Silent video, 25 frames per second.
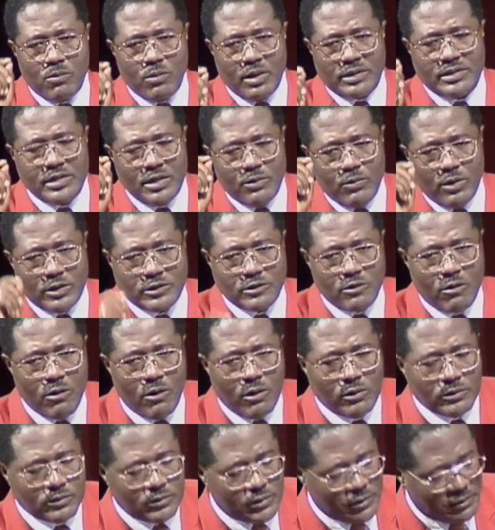what he was
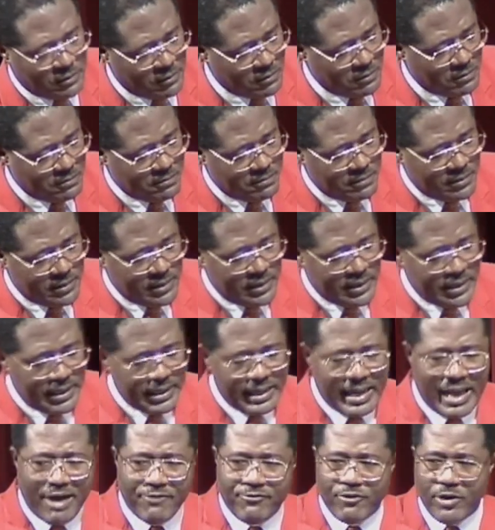called to do.
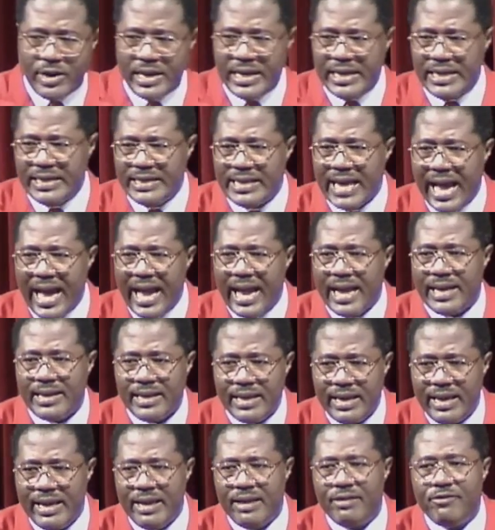Therefore, he died
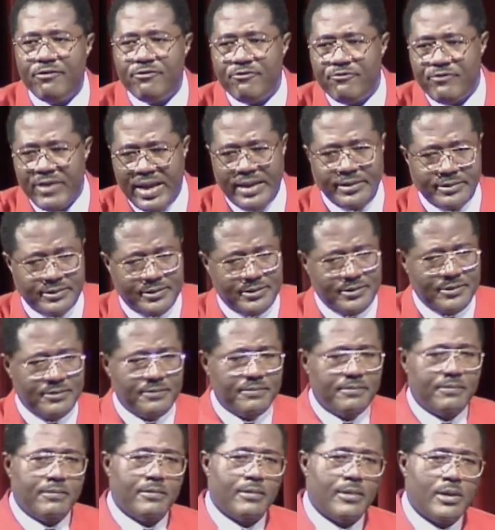in faith.
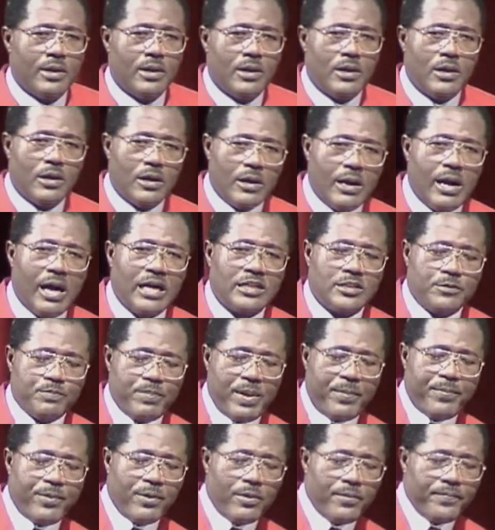God's
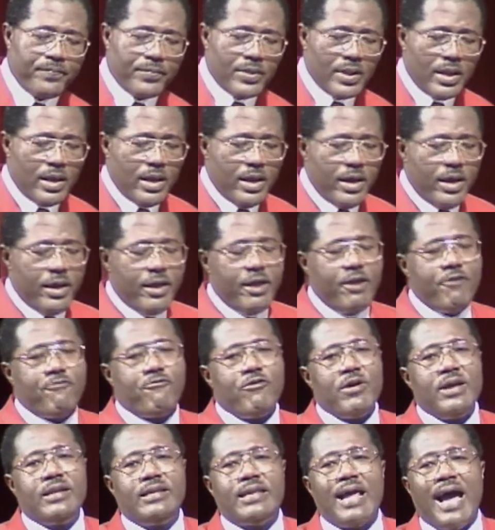people,
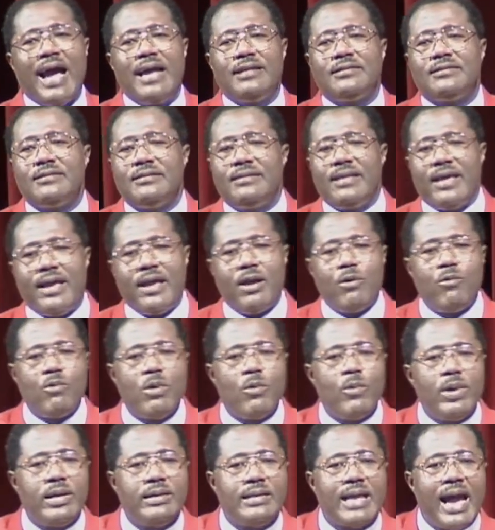if we die today,
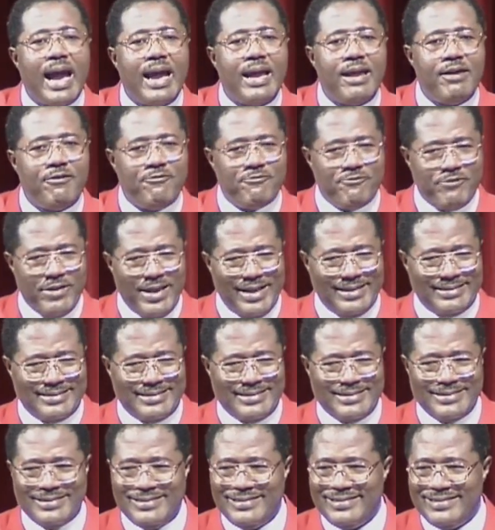will we die in
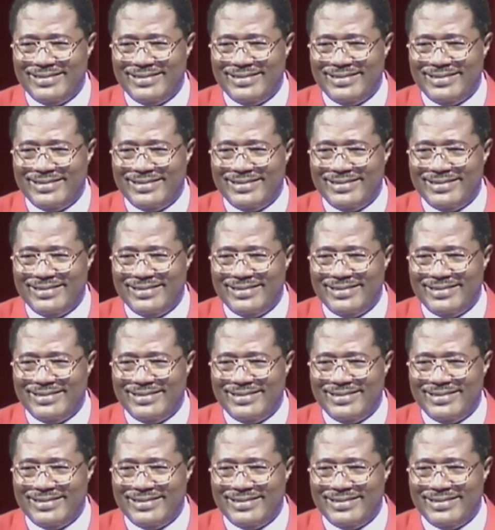faith?